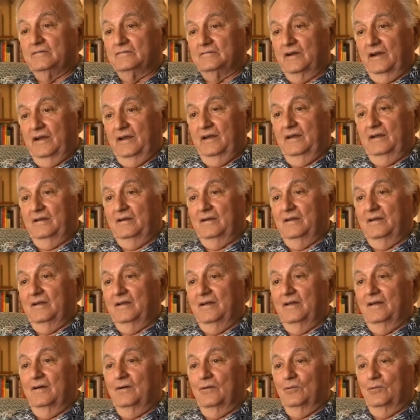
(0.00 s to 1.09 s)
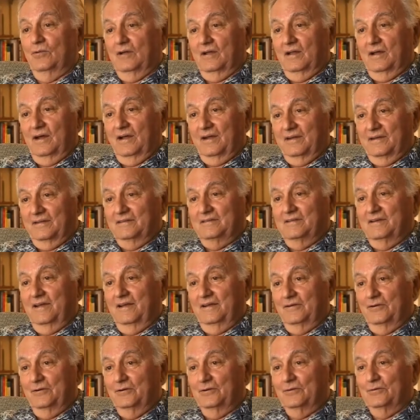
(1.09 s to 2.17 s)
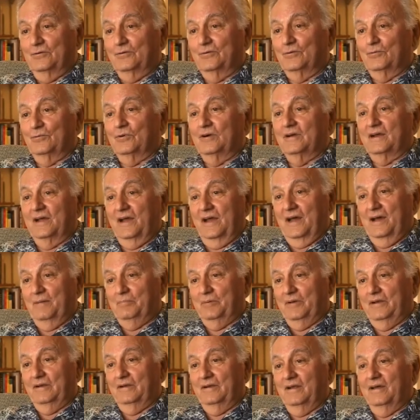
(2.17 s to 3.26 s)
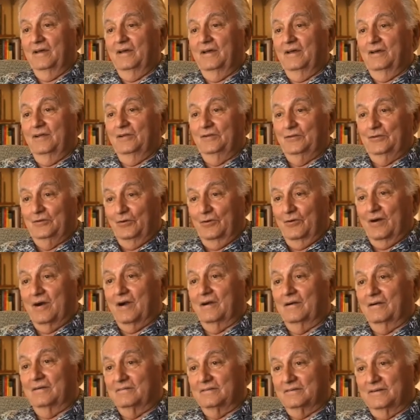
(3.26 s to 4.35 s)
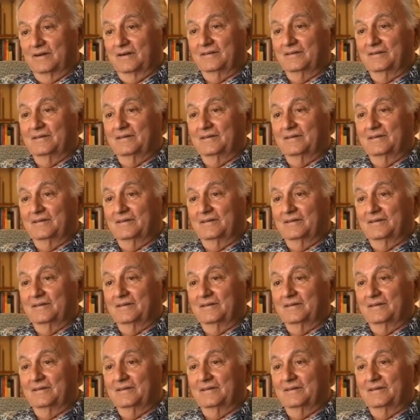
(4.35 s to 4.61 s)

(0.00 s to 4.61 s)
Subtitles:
rain. Well, I can tell you what happened to our